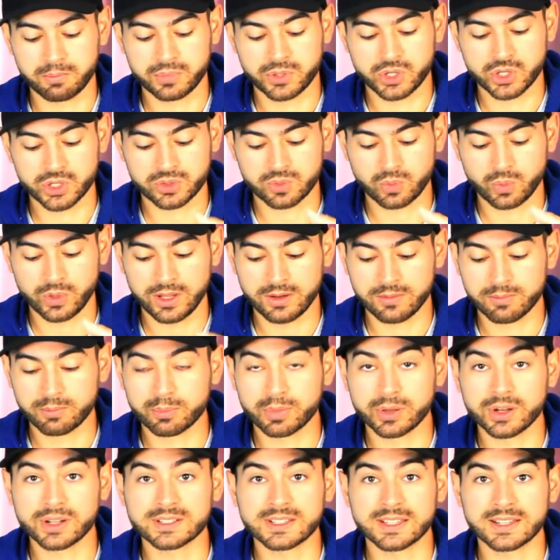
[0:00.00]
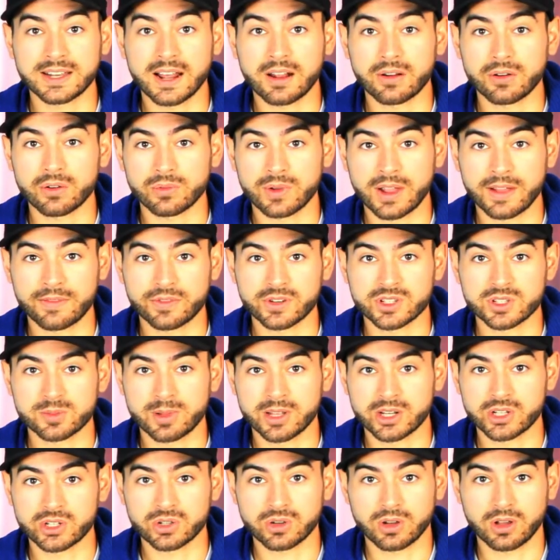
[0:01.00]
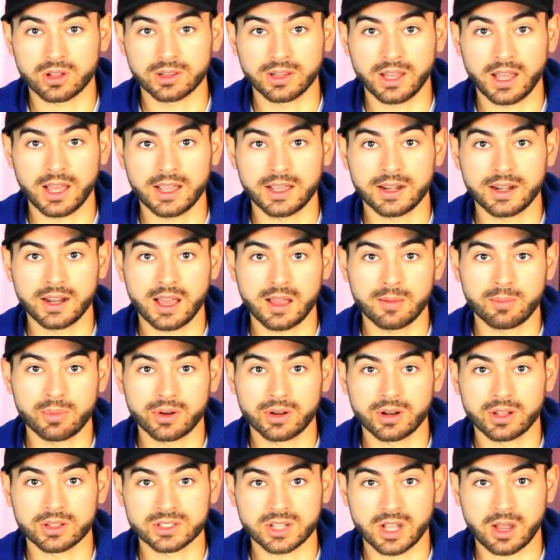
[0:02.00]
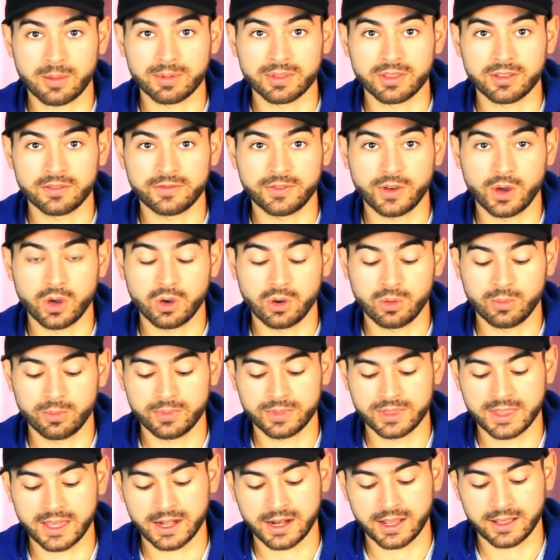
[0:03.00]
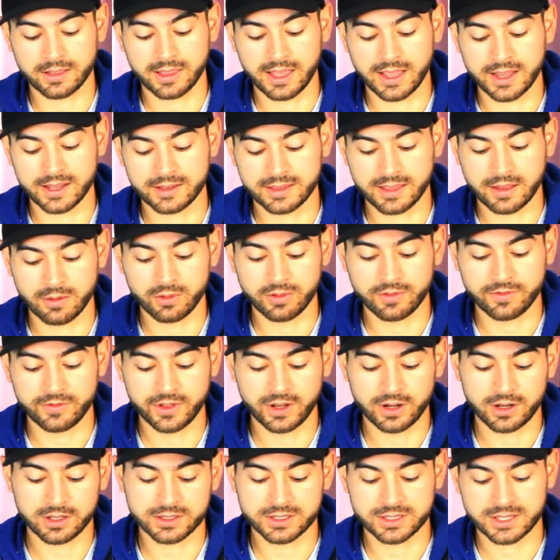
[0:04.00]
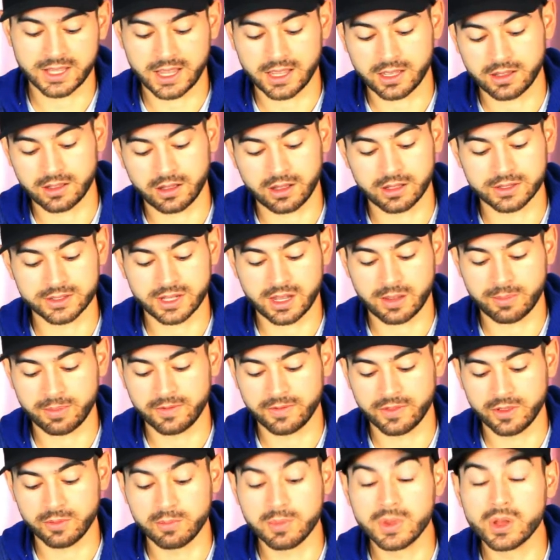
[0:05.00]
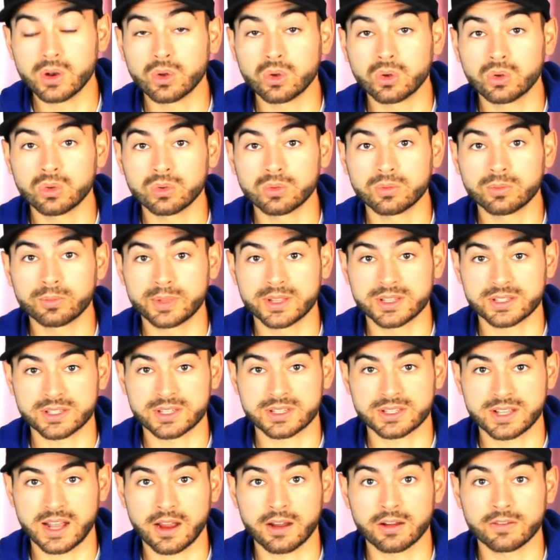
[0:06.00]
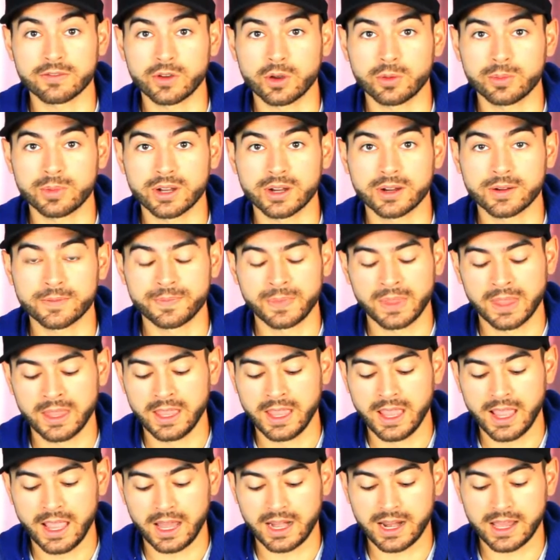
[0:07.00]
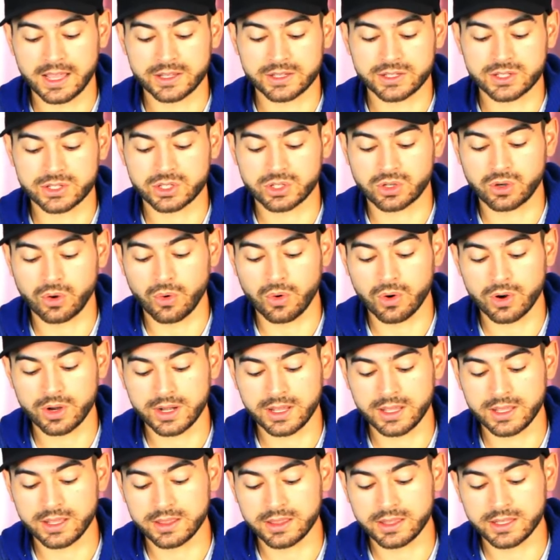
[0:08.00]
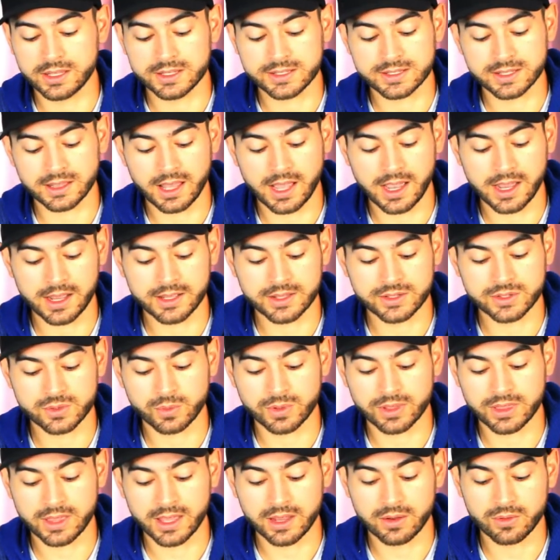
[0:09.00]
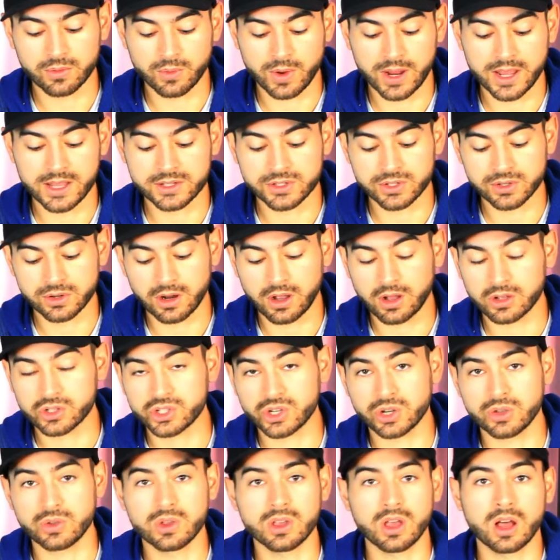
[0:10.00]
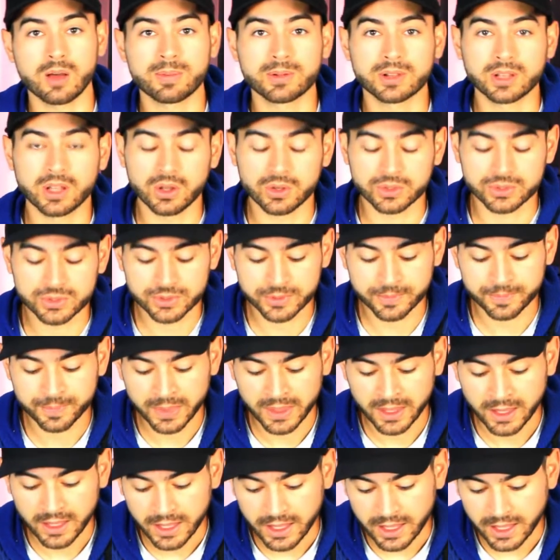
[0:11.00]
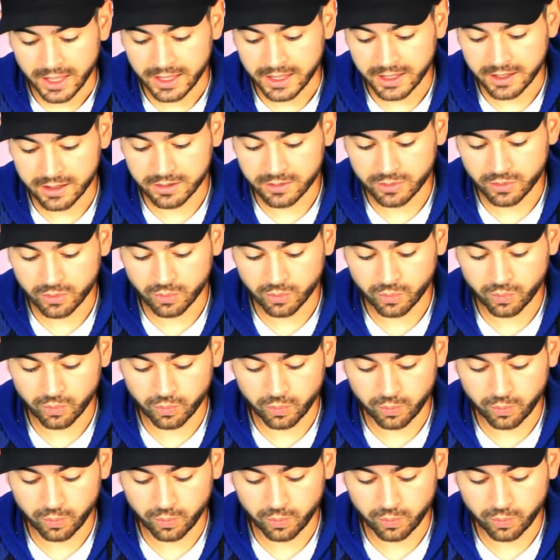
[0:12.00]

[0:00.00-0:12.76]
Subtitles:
just went and printed out a reference picture online. I put it on top of the foam that I liked that would fit on top of the middle piece of styrofoam here. And I scored in these lines with a razor. I'll show you up close. And